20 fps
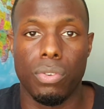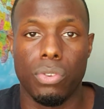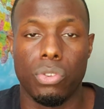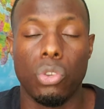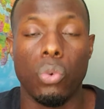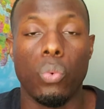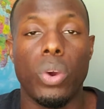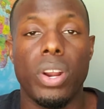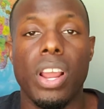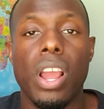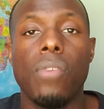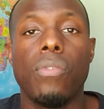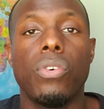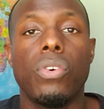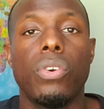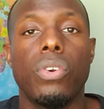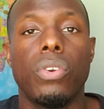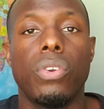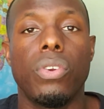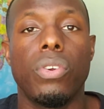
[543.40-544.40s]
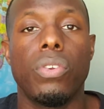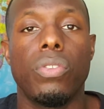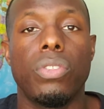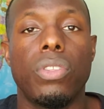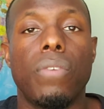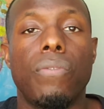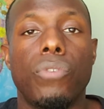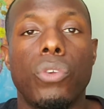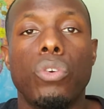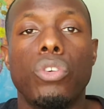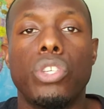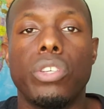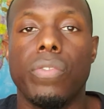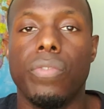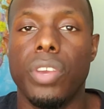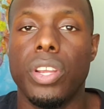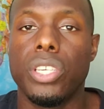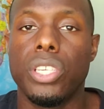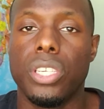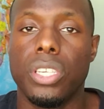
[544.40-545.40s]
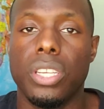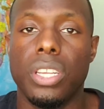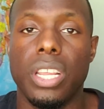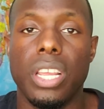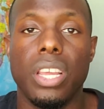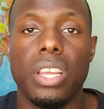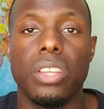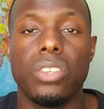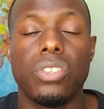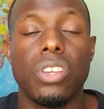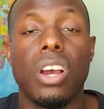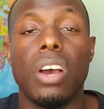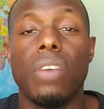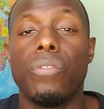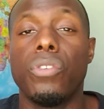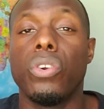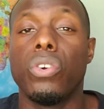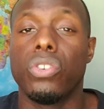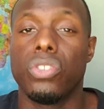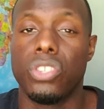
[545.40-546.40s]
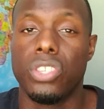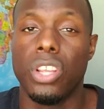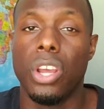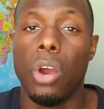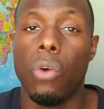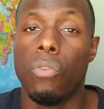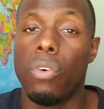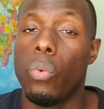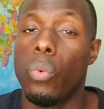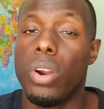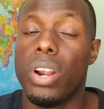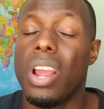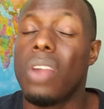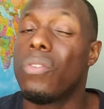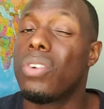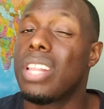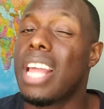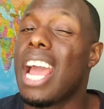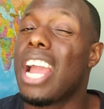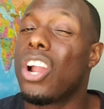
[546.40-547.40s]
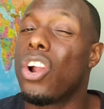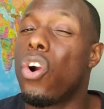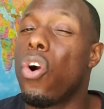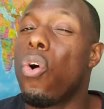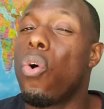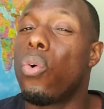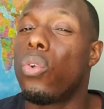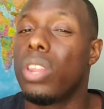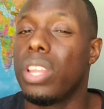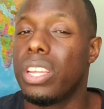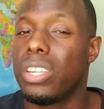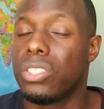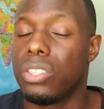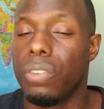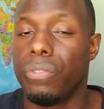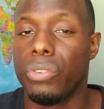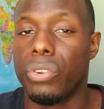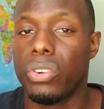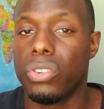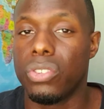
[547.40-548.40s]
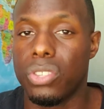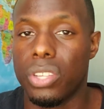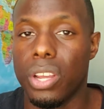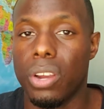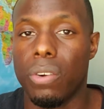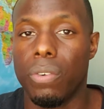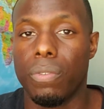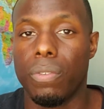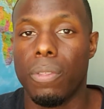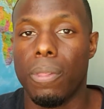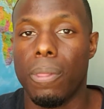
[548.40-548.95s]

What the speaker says: to whatever the future vision is of yourself or whatever that goal is of yourself.